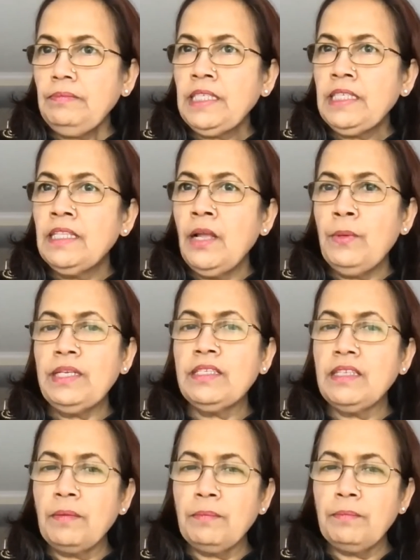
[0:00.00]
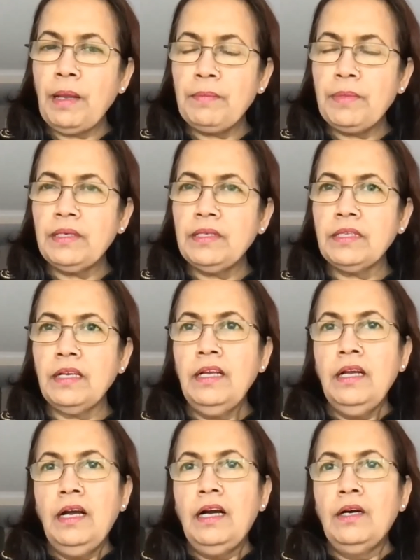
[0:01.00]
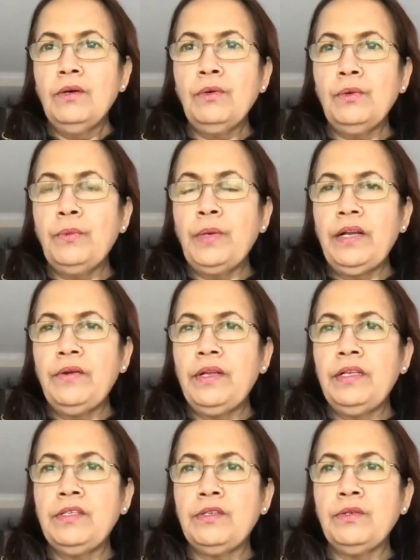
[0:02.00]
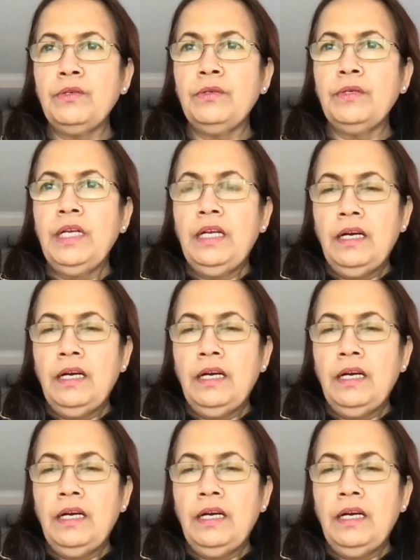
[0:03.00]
there were some members who were into